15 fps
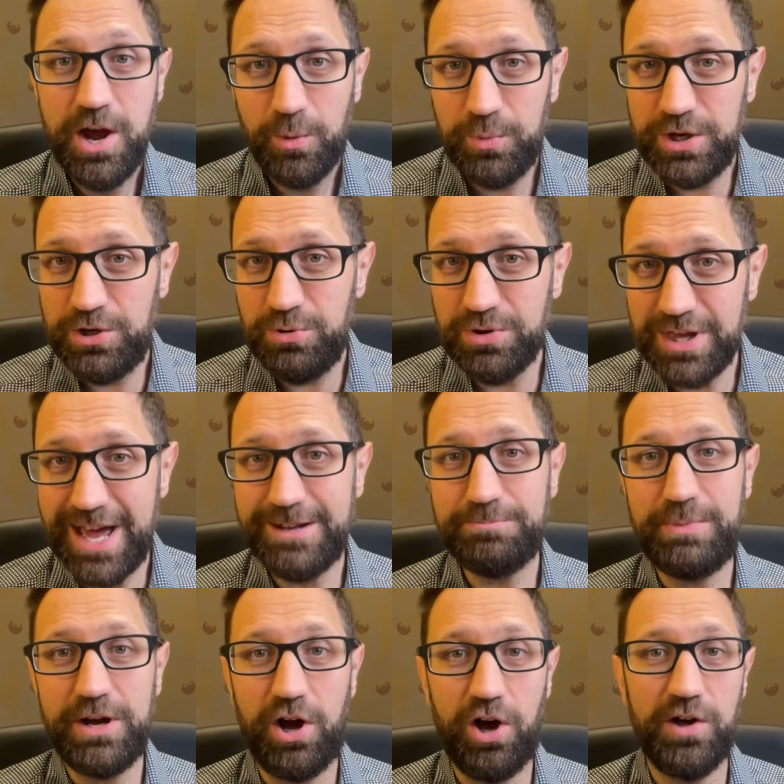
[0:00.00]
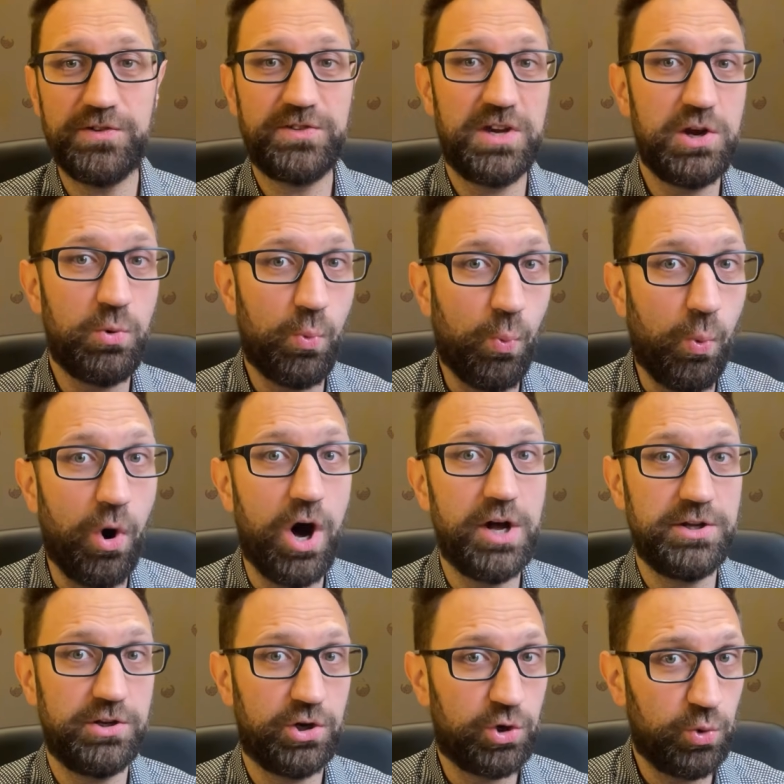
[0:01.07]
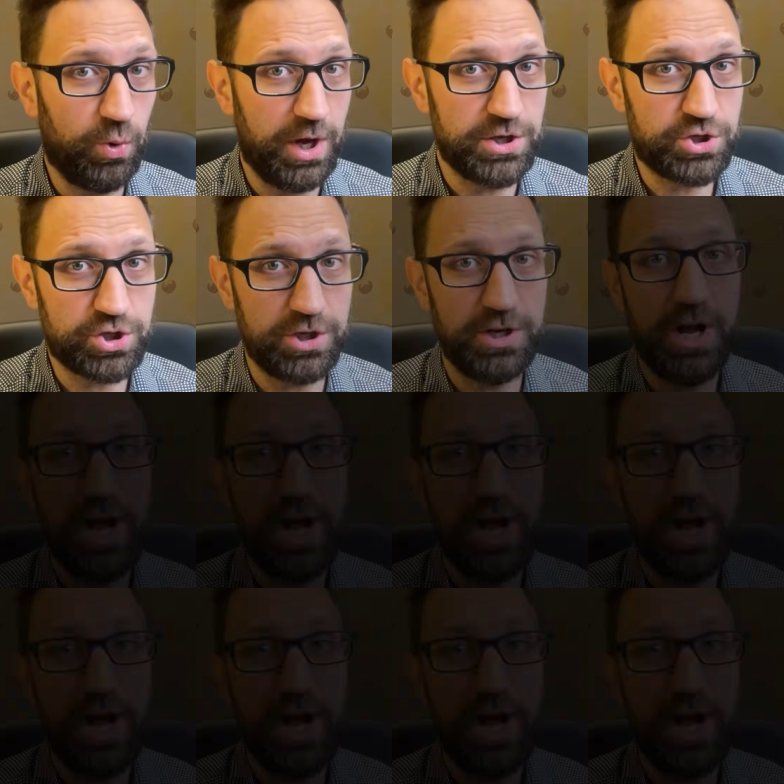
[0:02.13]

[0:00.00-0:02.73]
We do that by asking one question.